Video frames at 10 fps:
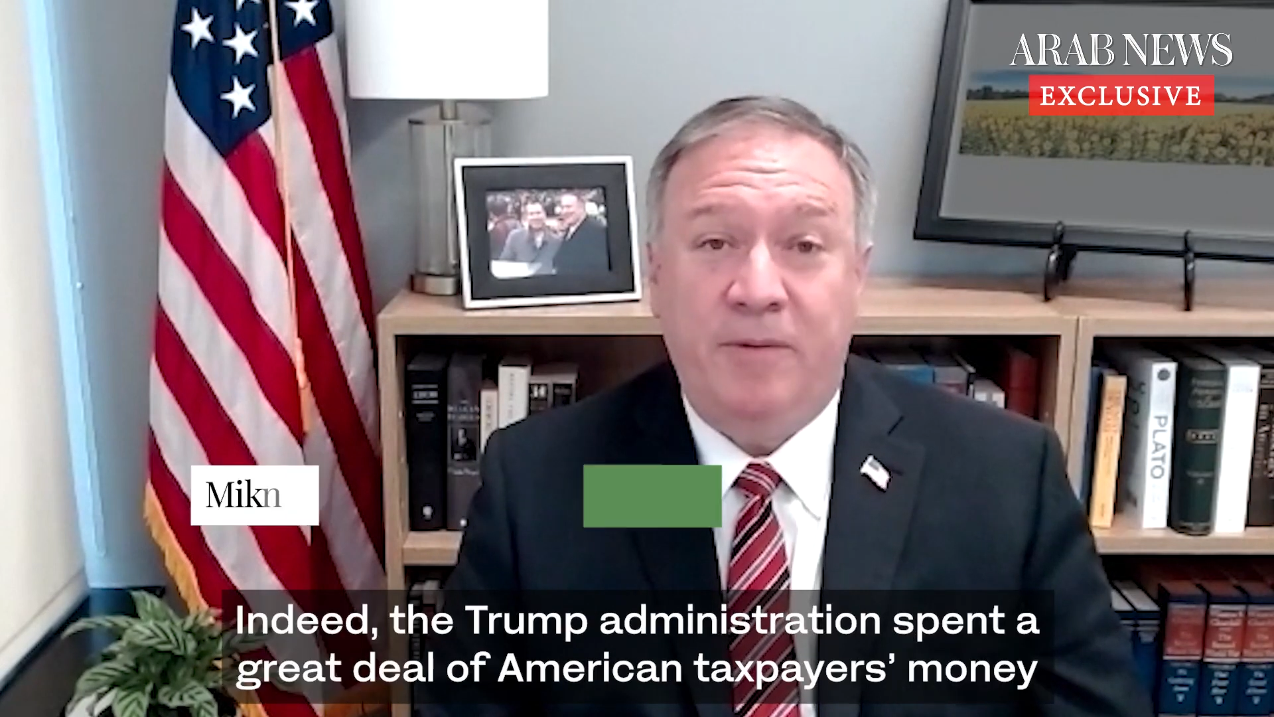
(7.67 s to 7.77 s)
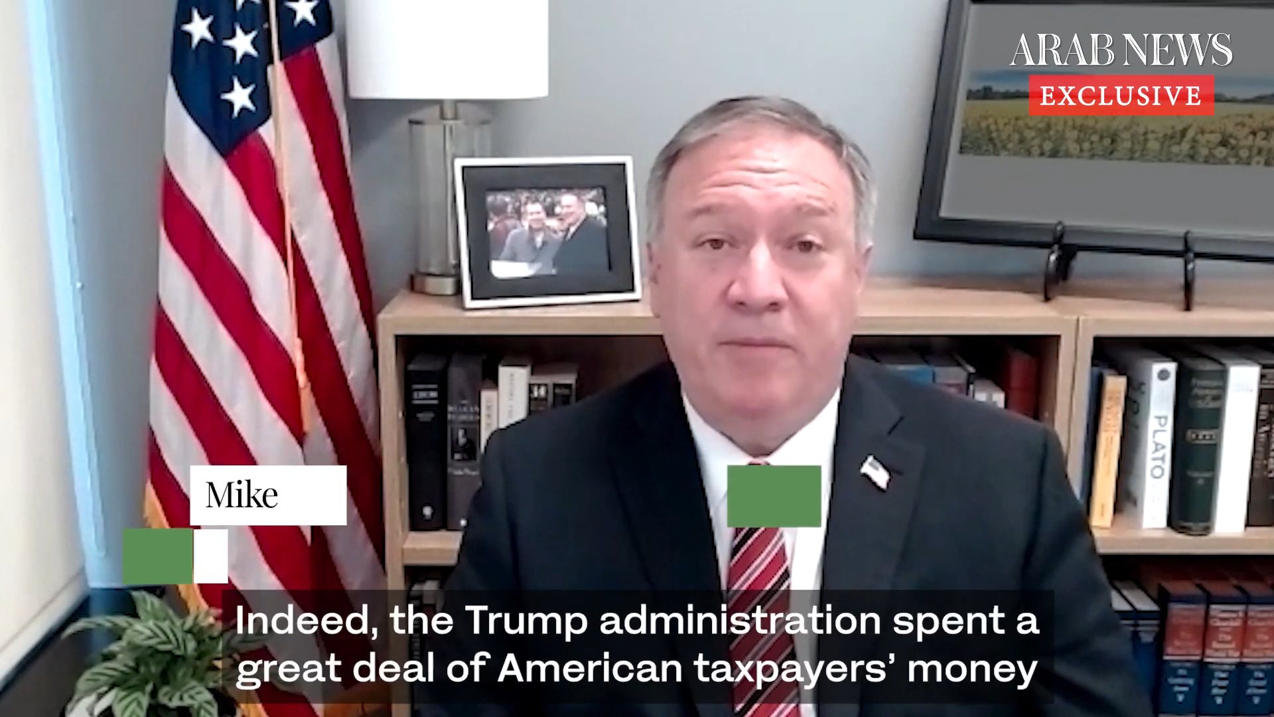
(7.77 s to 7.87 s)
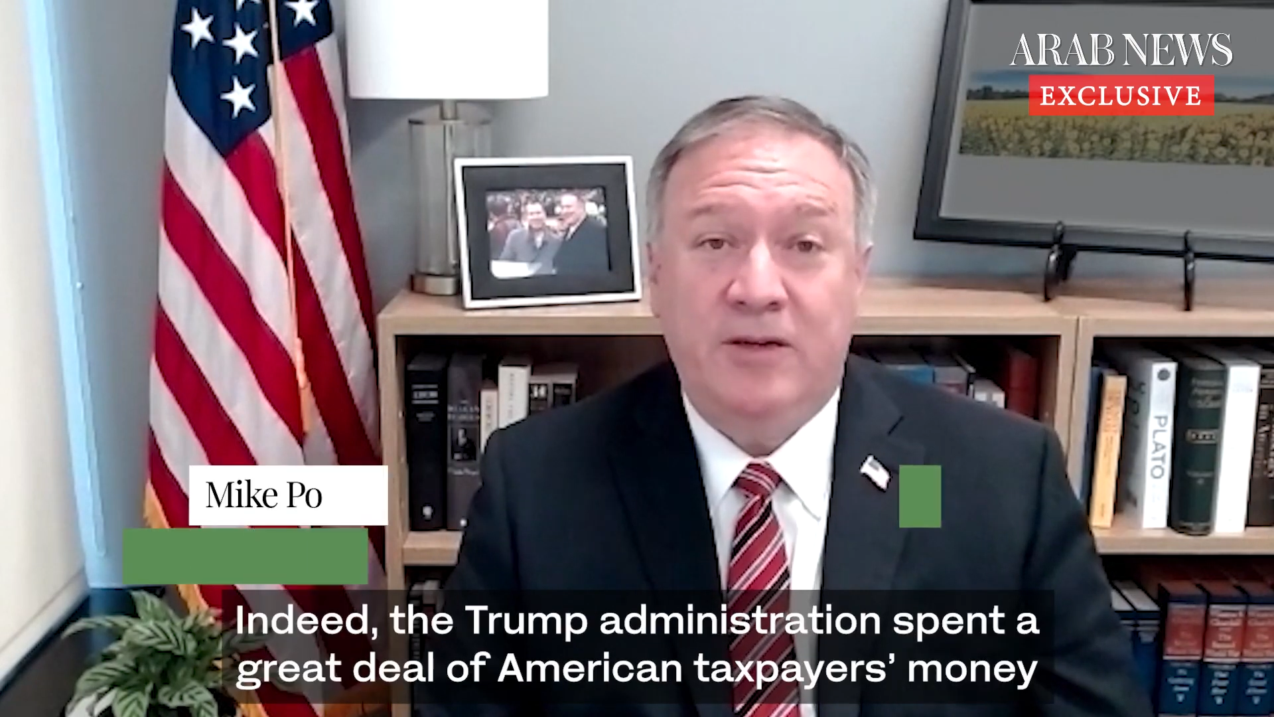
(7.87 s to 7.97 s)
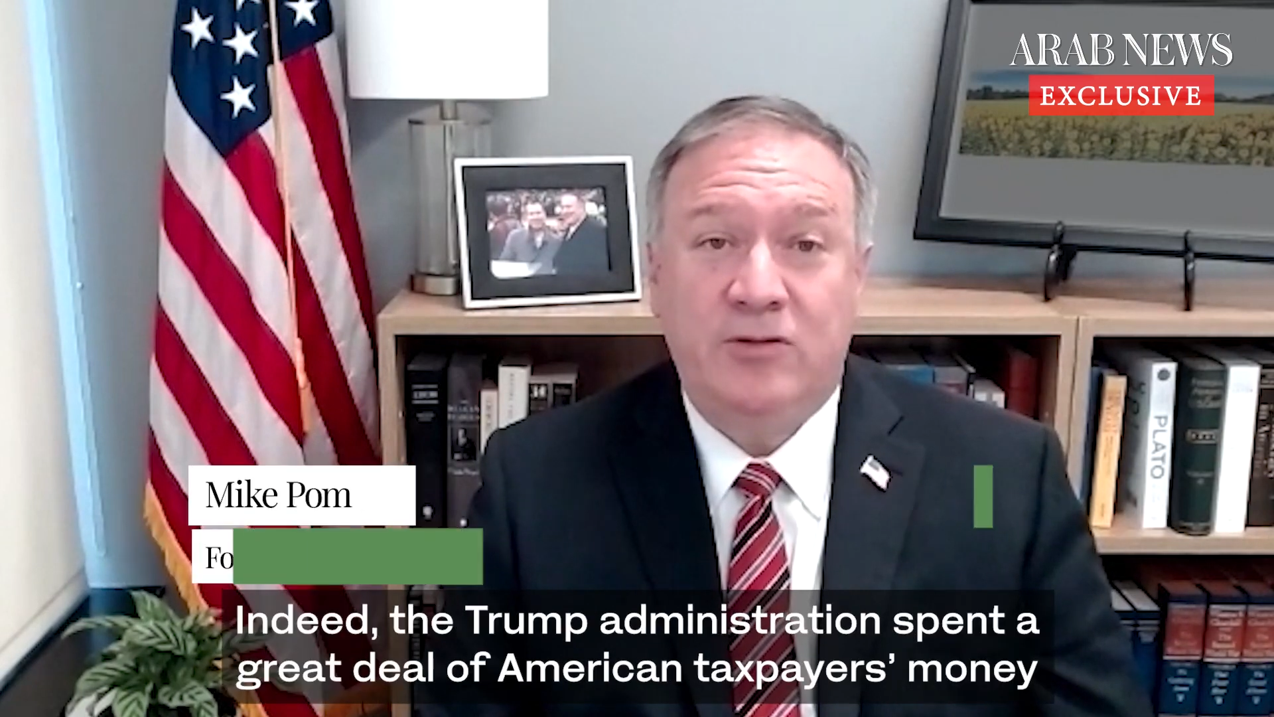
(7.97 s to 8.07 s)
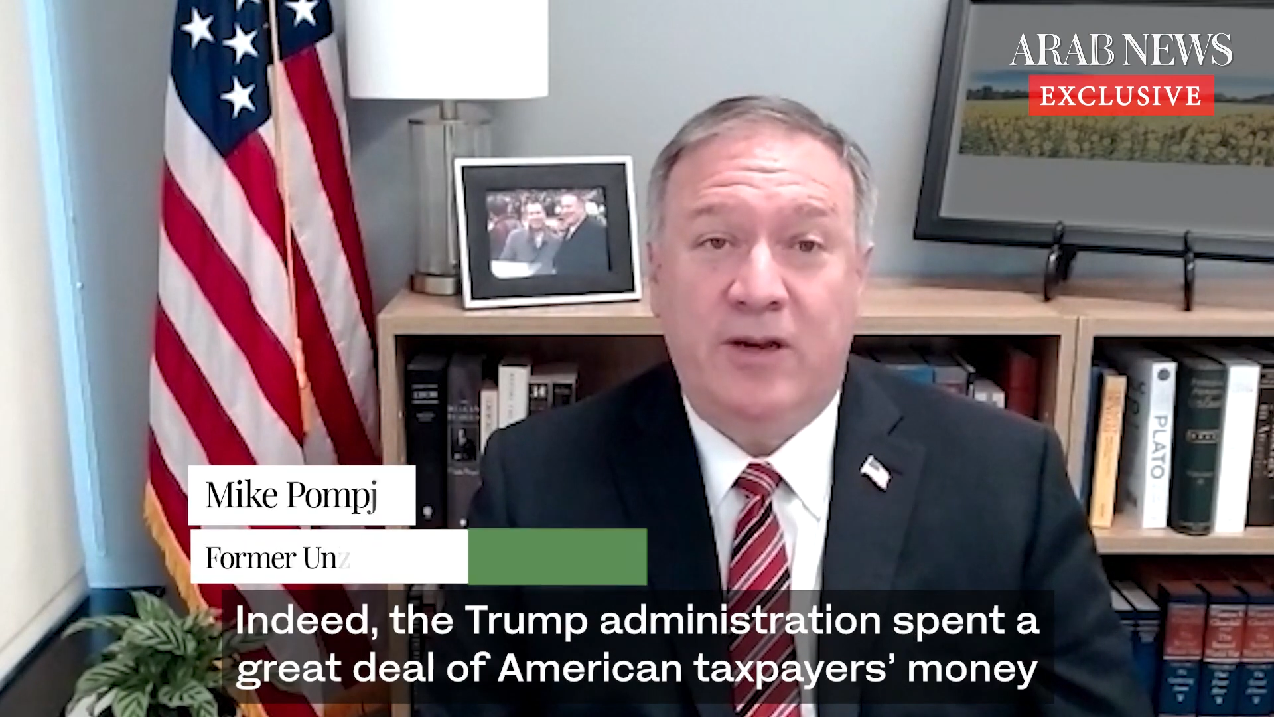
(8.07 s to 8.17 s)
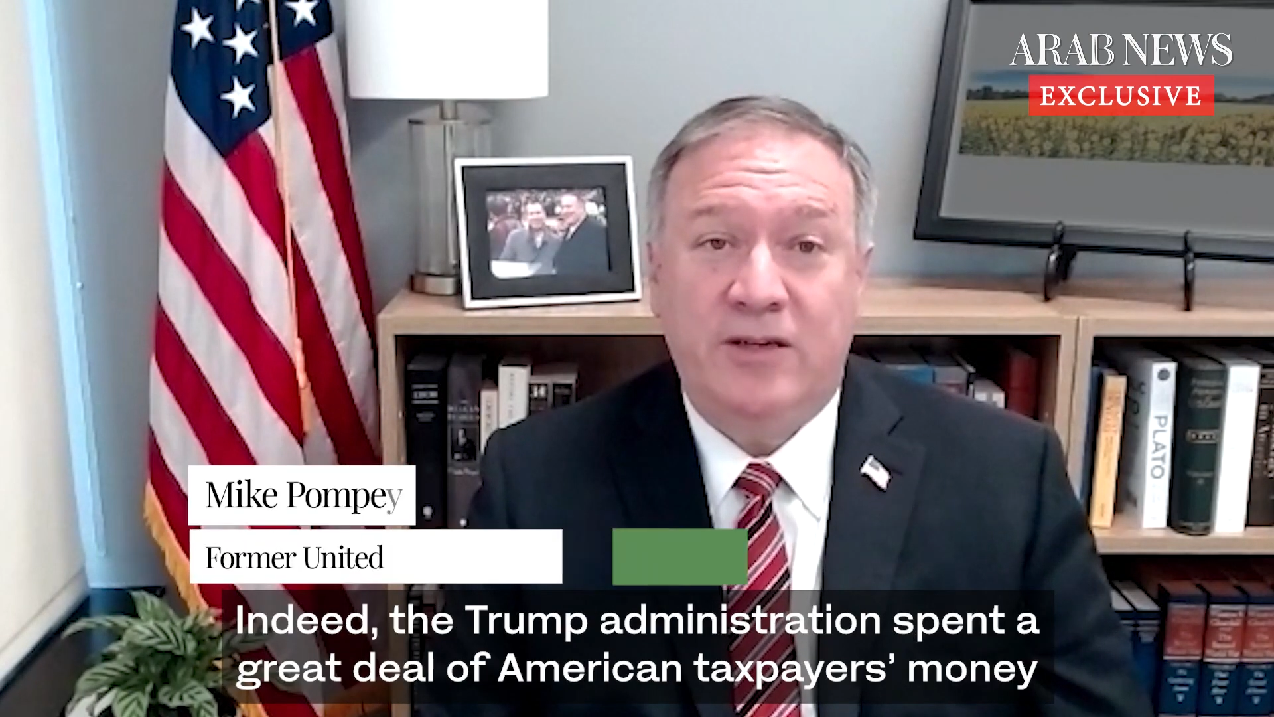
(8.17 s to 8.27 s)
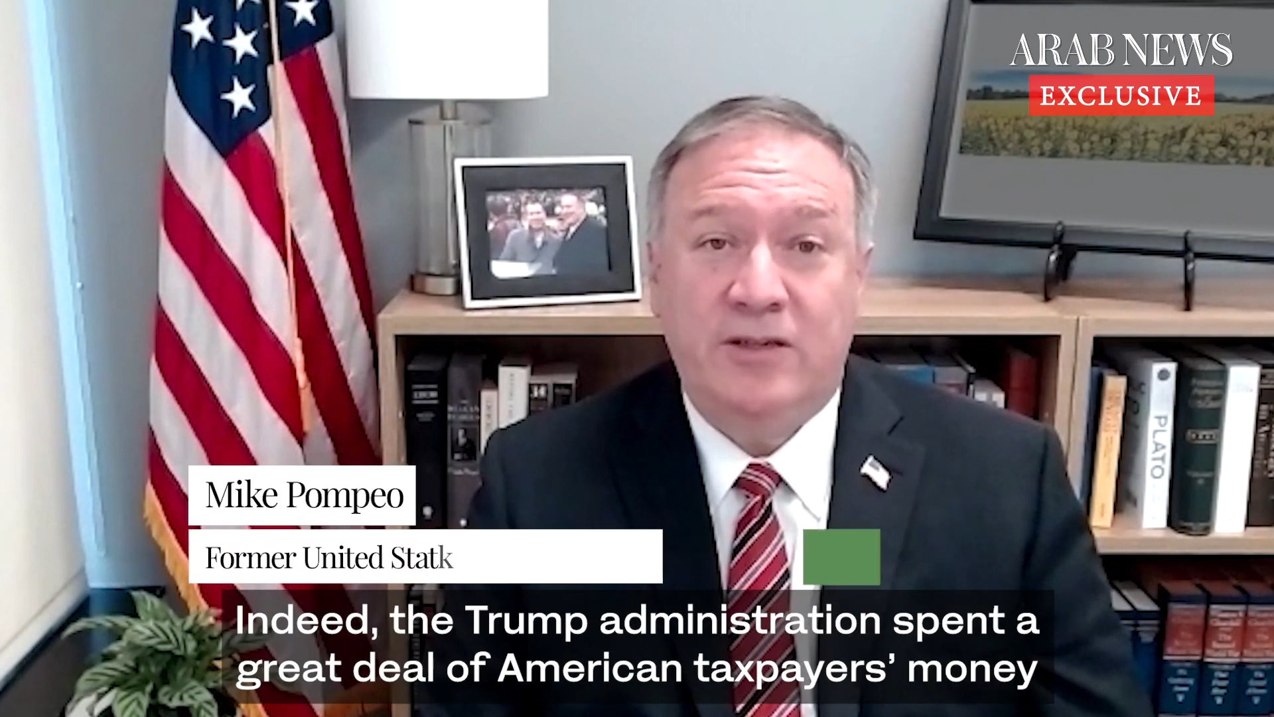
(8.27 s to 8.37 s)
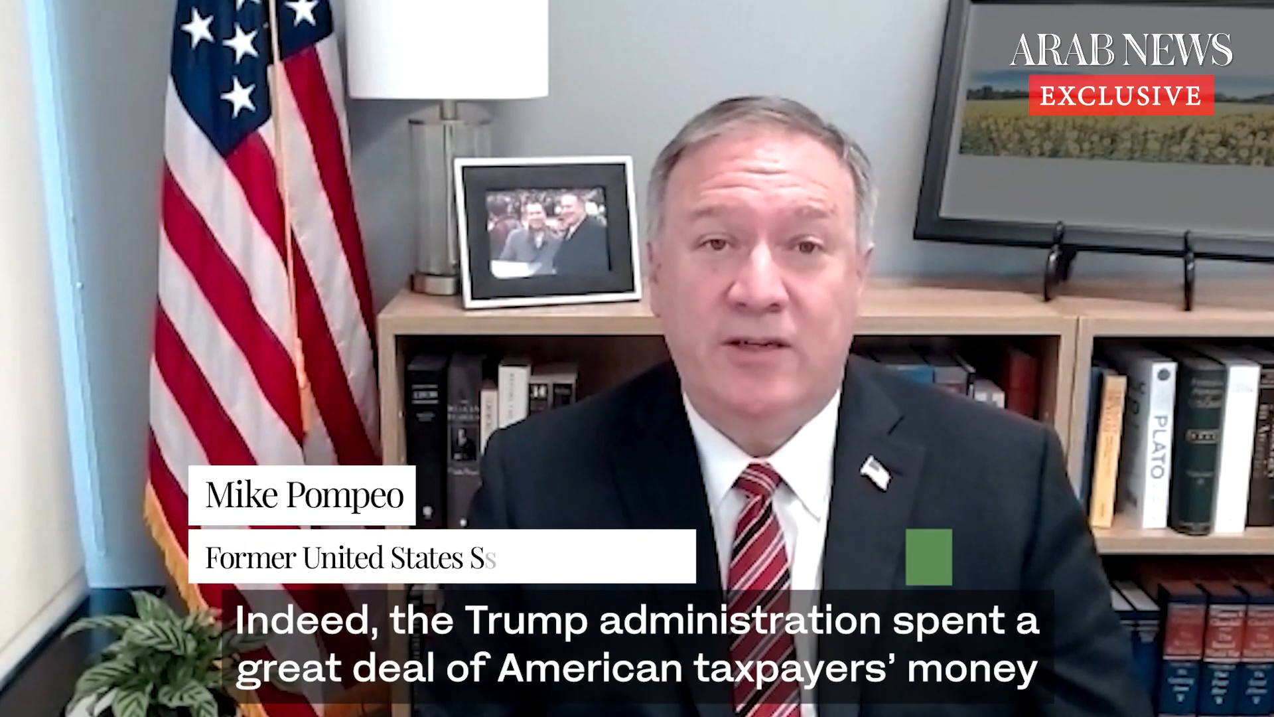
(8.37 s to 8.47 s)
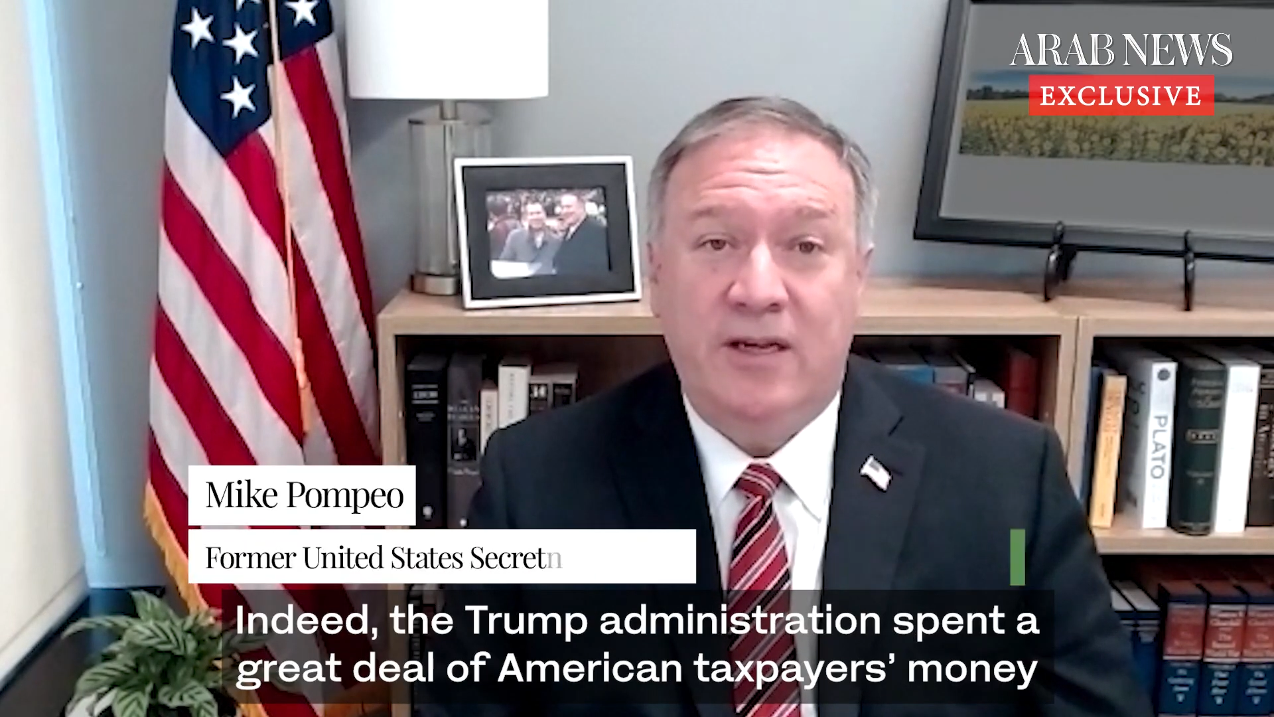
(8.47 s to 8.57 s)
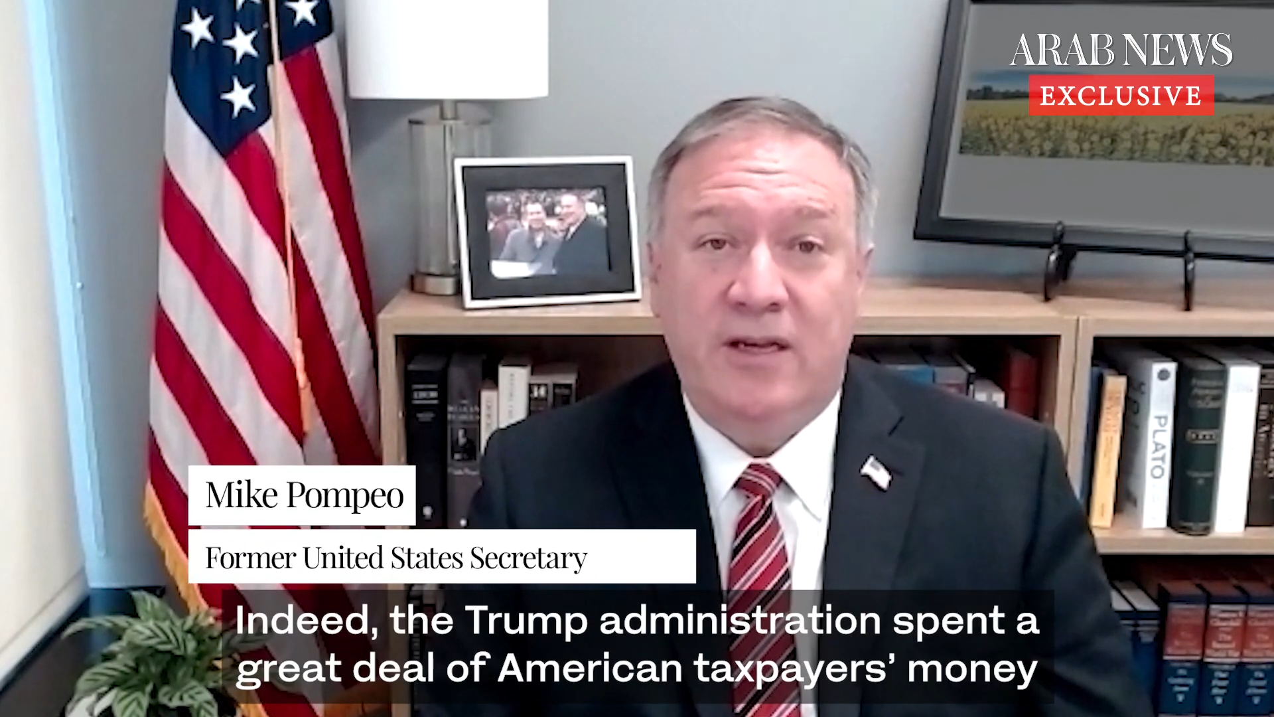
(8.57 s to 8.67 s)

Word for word: administration